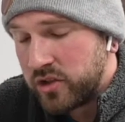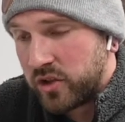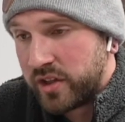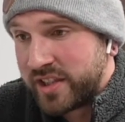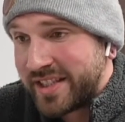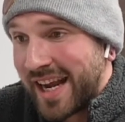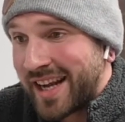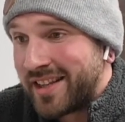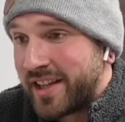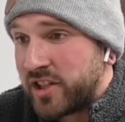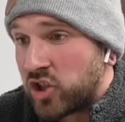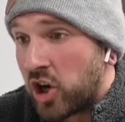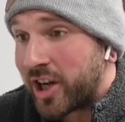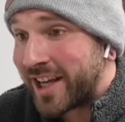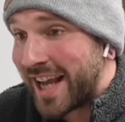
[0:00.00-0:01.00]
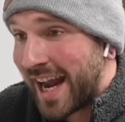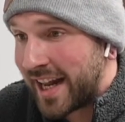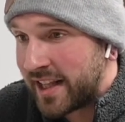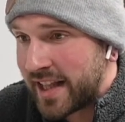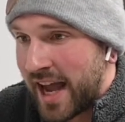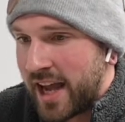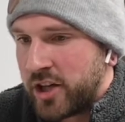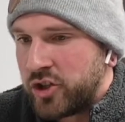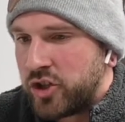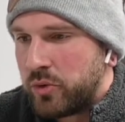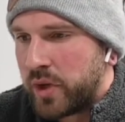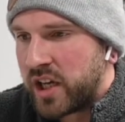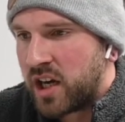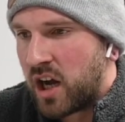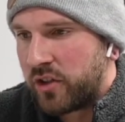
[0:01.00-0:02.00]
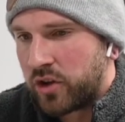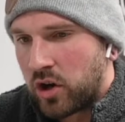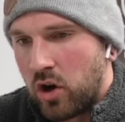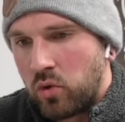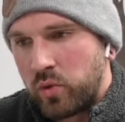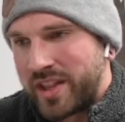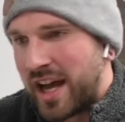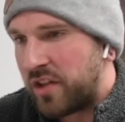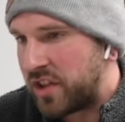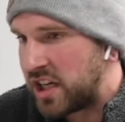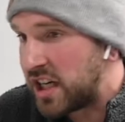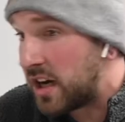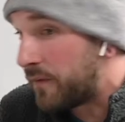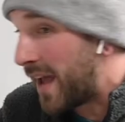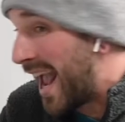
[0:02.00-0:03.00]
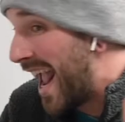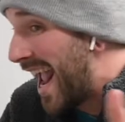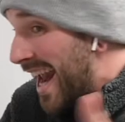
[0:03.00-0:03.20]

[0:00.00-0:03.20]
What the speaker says: So the second they start getting that and doing it on their own without the need of